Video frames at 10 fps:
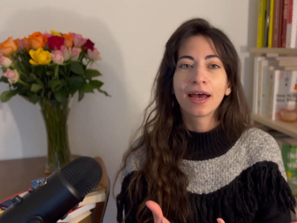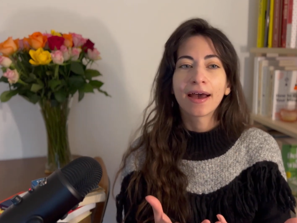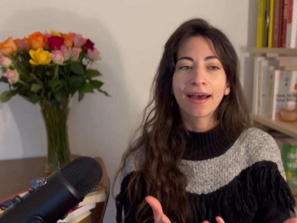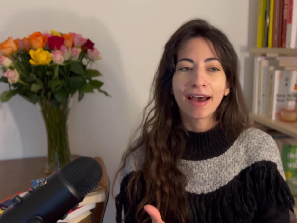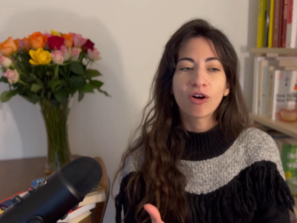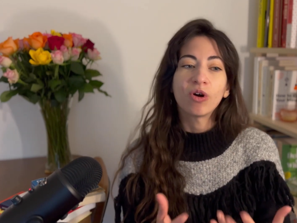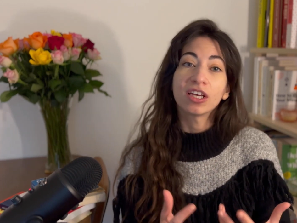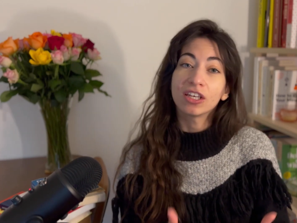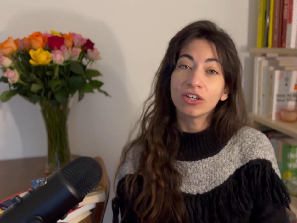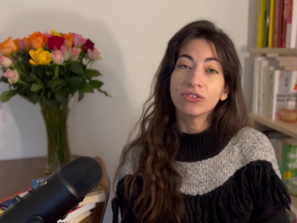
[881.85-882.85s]
how I
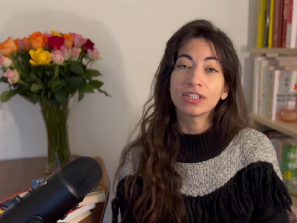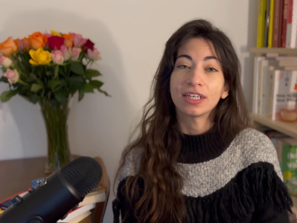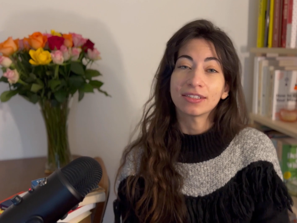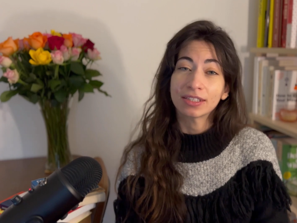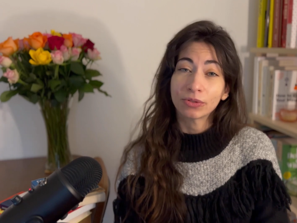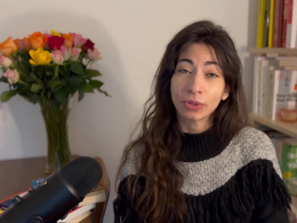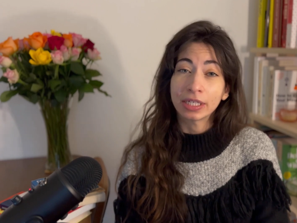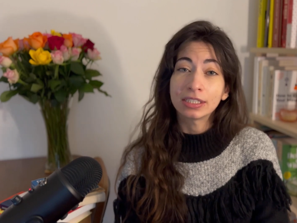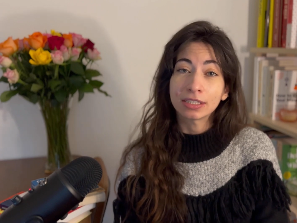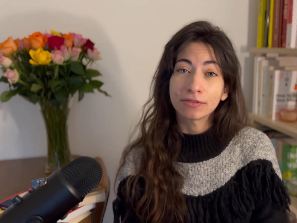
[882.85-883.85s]
use it as a
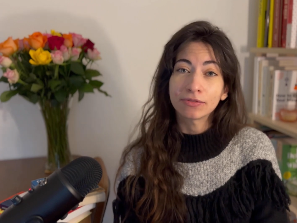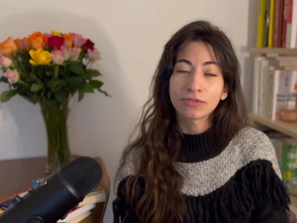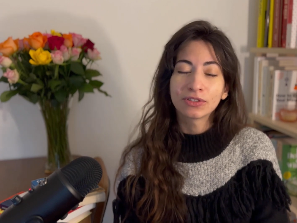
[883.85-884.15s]
creative.